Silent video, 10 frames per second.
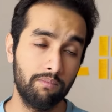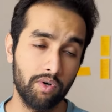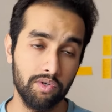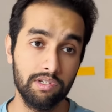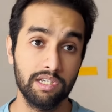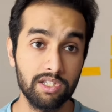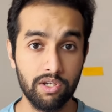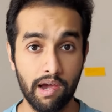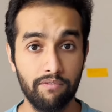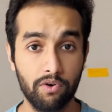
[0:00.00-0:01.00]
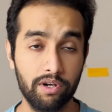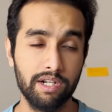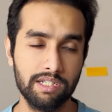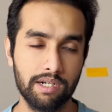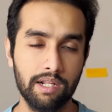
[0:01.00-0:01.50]
modules since you have already
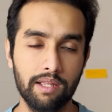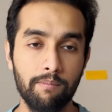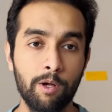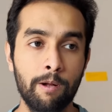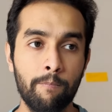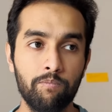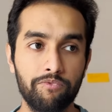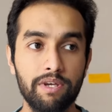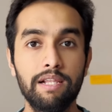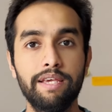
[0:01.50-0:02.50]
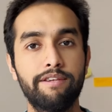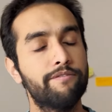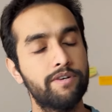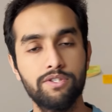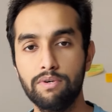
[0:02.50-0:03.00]
studied them? Well, it
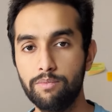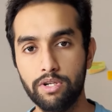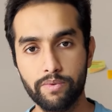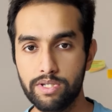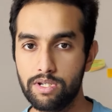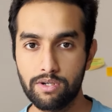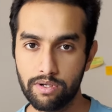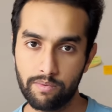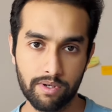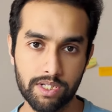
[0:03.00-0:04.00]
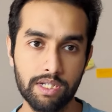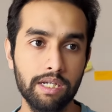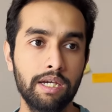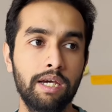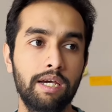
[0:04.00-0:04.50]
differs from university to
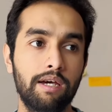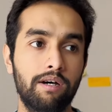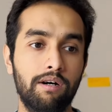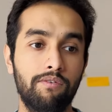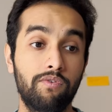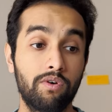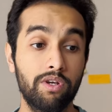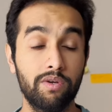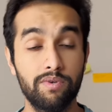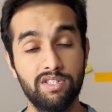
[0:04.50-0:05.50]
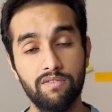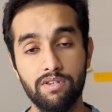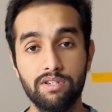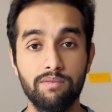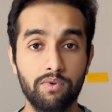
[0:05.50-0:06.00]
university. For University of
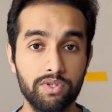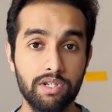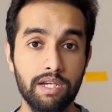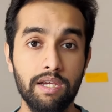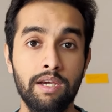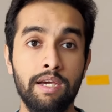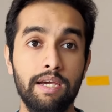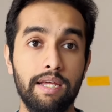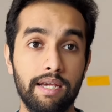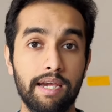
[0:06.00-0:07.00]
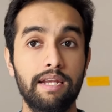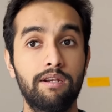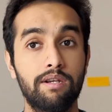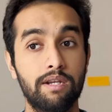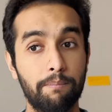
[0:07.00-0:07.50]
London, mostly, it again
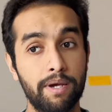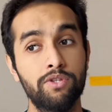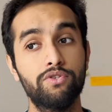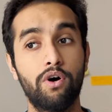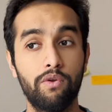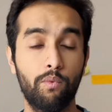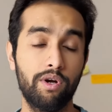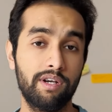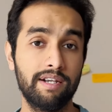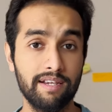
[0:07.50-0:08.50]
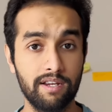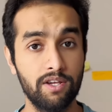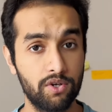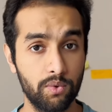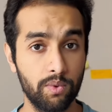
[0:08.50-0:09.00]
depends on what degree
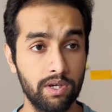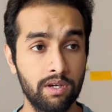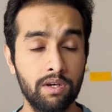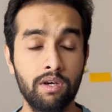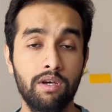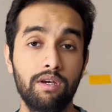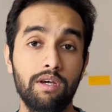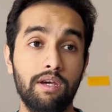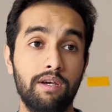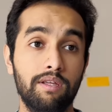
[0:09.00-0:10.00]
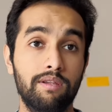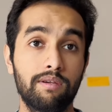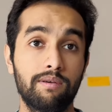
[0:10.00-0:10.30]
you're doing, and